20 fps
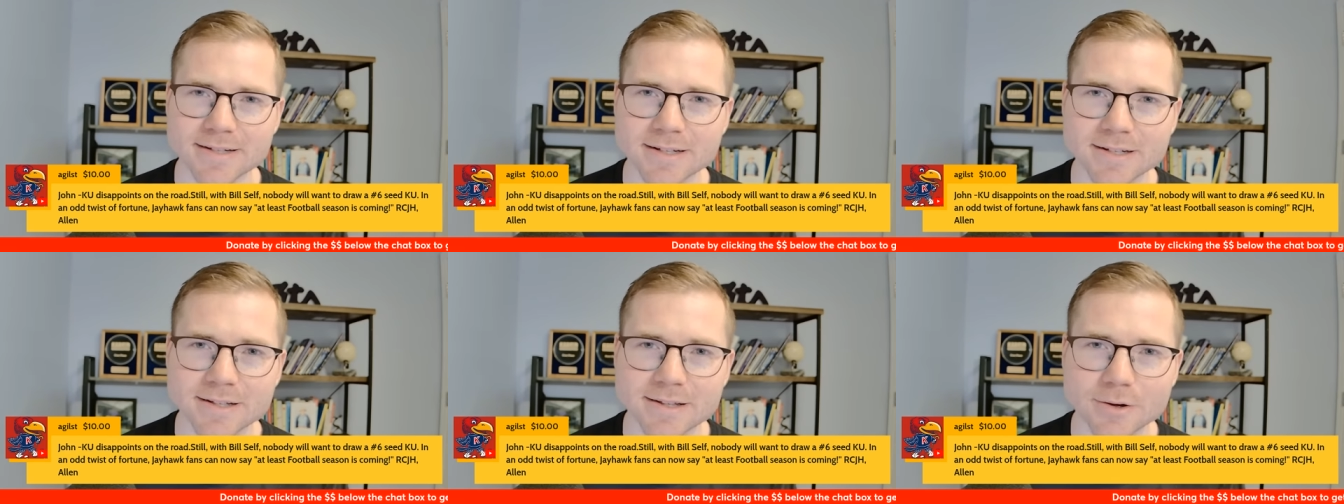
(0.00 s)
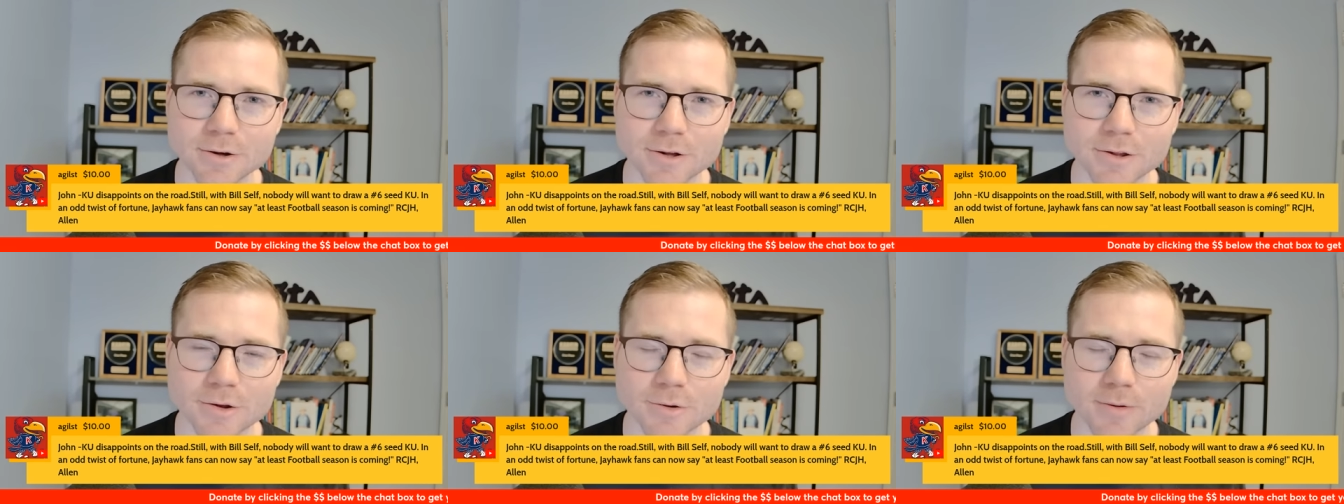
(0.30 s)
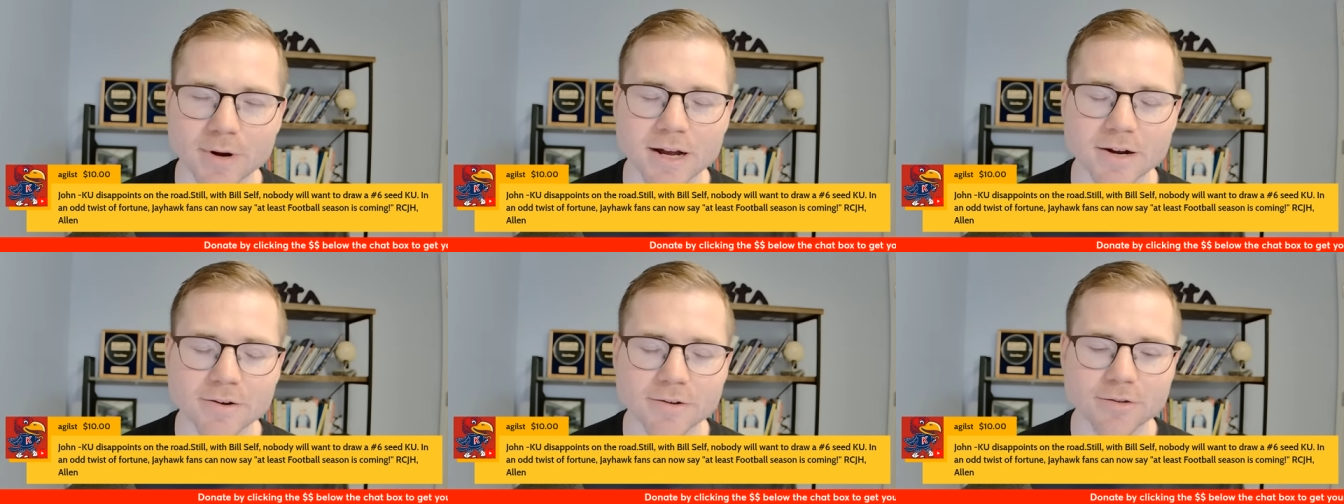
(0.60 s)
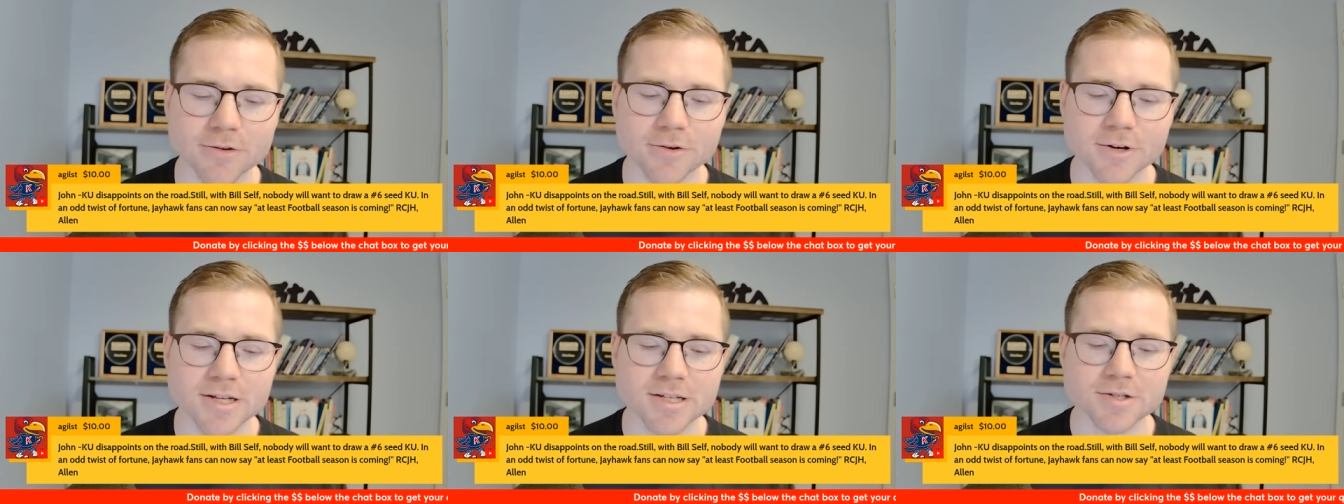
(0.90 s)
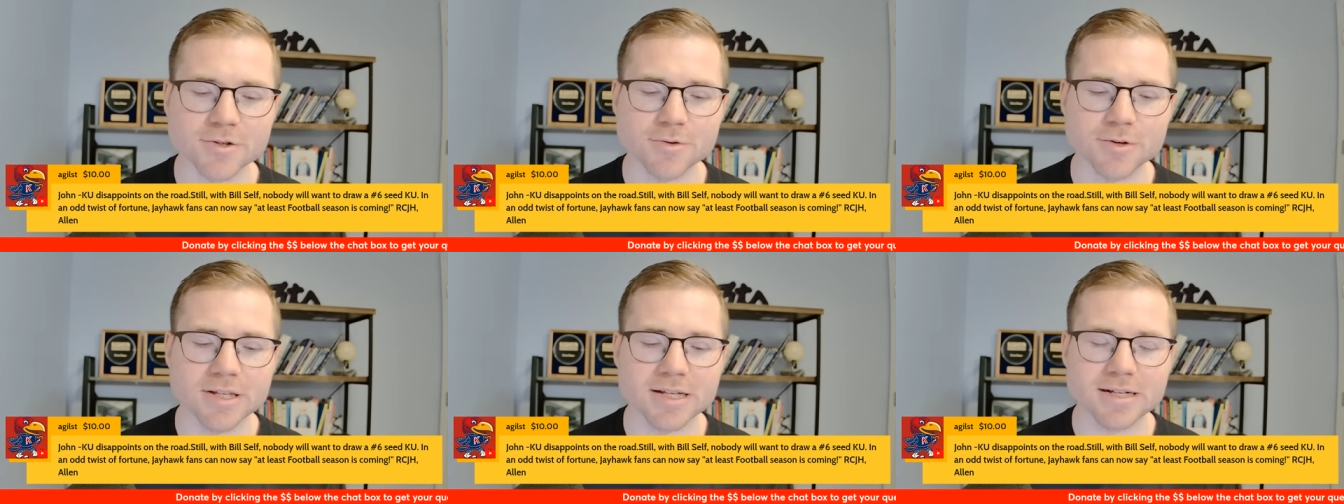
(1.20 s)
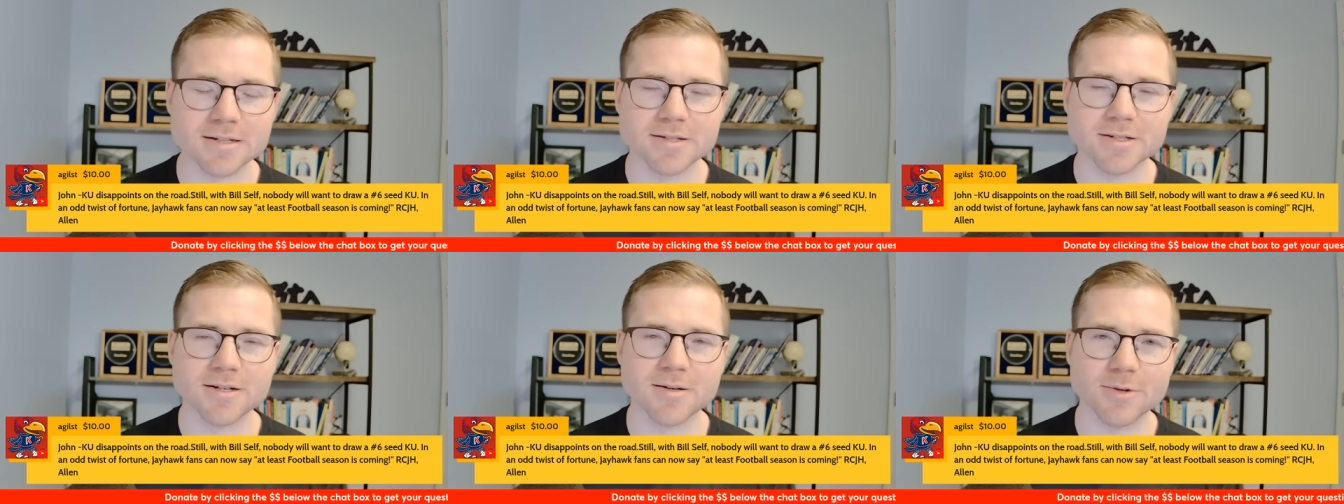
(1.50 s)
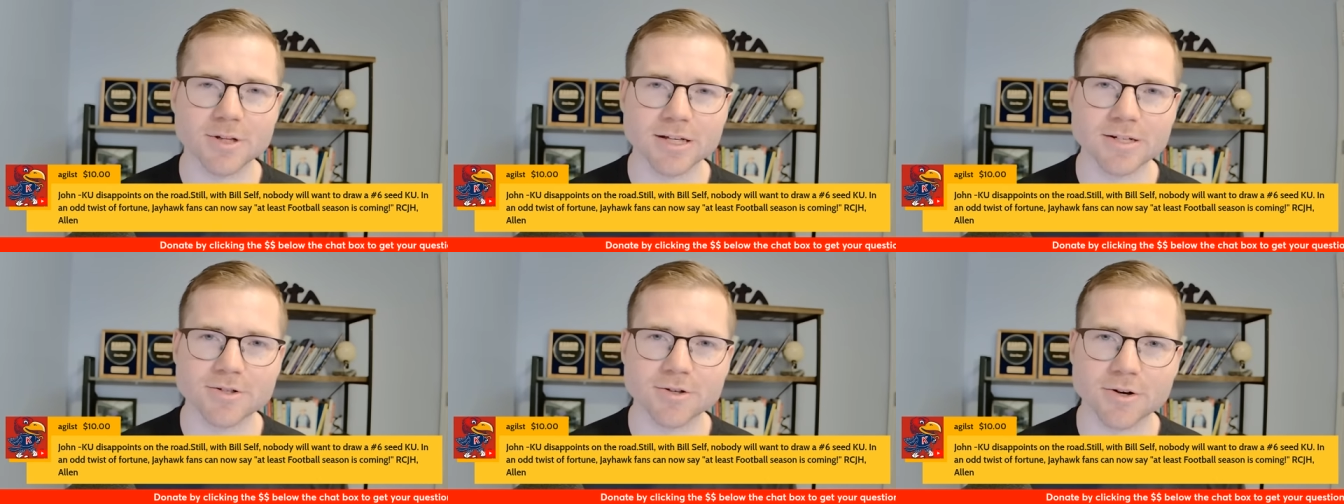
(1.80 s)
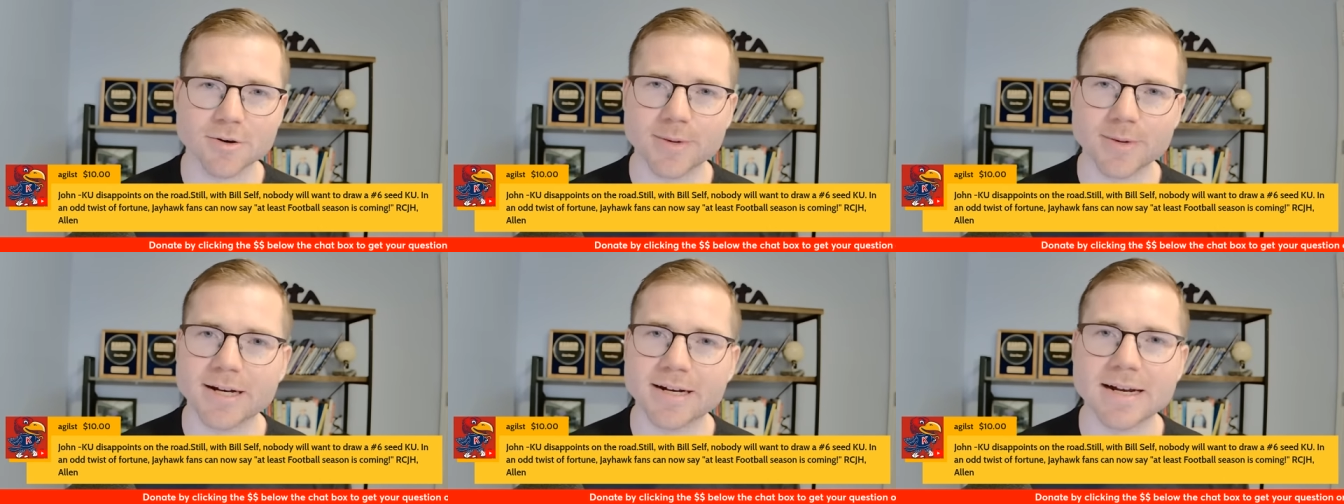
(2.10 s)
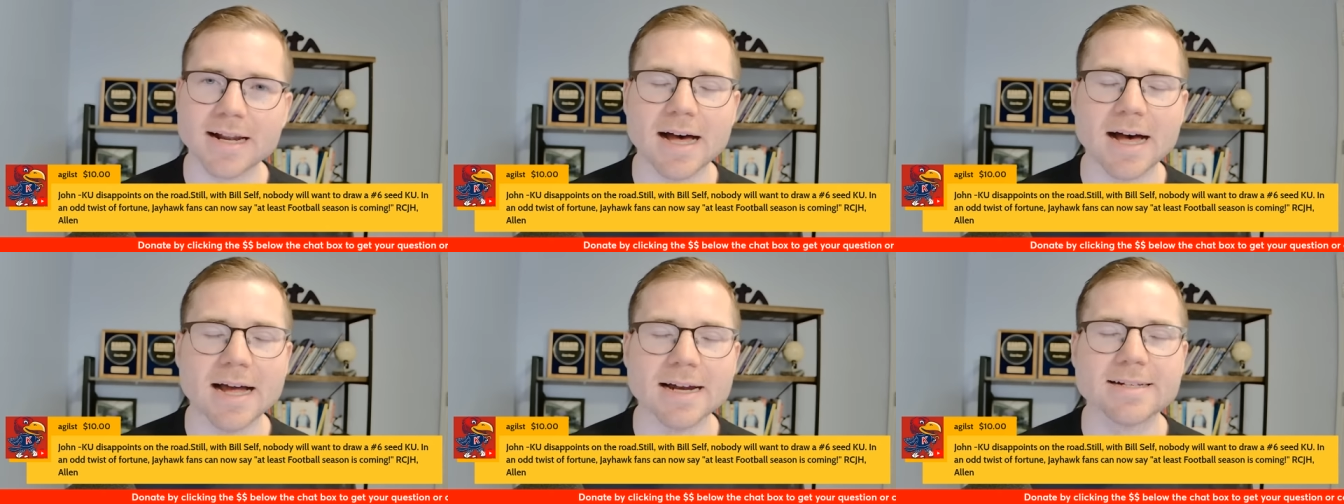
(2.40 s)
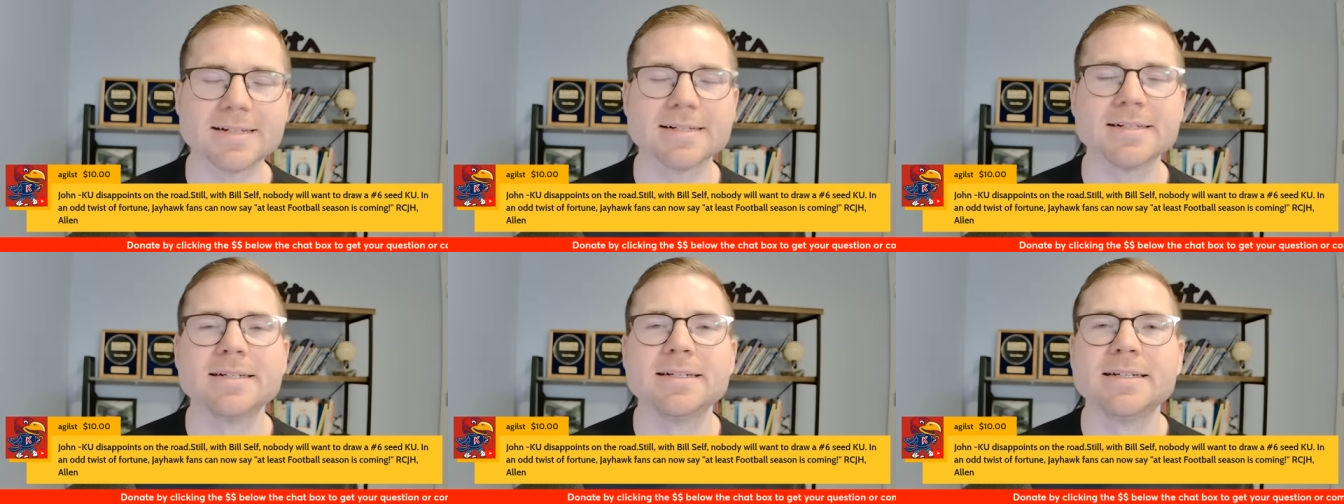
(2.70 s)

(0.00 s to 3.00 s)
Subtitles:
in the round of 32 in the NCAA tournament. Not